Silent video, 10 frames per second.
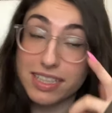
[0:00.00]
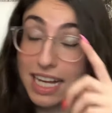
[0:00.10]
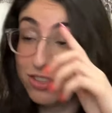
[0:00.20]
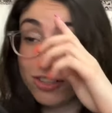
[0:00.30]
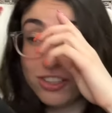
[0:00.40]

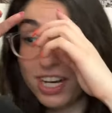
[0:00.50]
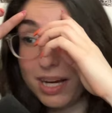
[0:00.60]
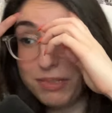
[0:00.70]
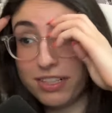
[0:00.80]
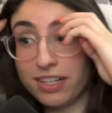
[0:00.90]
That's your
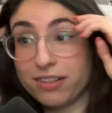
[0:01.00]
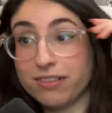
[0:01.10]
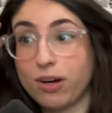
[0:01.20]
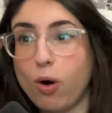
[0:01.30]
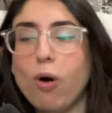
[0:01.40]
job, you
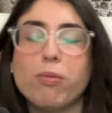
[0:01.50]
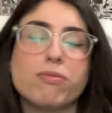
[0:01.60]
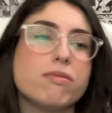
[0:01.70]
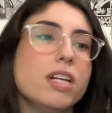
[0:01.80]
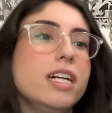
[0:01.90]
know.
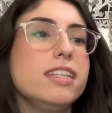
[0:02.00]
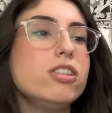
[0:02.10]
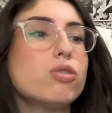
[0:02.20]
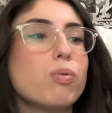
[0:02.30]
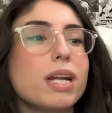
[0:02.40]
Oh, this
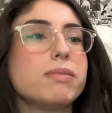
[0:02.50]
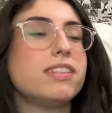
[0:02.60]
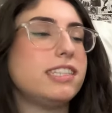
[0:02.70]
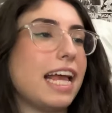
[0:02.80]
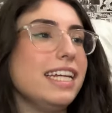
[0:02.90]
is what I'm
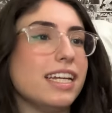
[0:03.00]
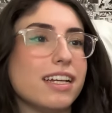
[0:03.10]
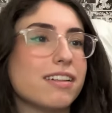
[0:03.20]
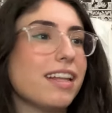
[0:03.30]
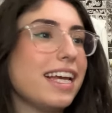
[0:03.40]

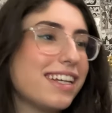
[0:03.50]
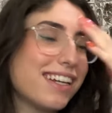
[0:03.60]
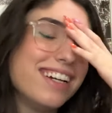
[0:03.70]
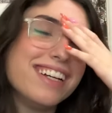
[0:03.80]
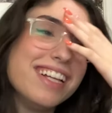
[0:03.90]
saying.
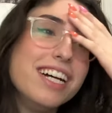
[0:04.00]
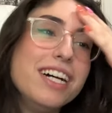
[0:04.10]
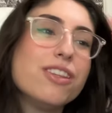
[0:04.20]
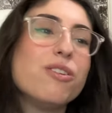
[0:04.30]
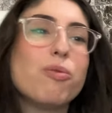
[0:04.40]
Like,
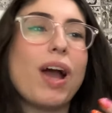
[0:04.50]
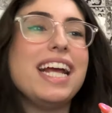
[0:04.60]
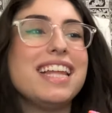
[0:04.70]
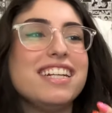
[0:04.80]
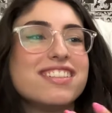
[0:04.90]
the way
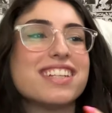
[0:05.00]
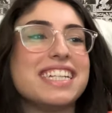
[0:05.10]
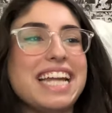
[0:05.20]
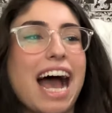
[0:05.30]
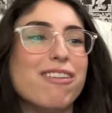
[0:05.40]
they just
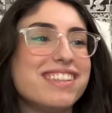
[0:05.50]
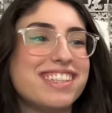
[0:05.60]
announce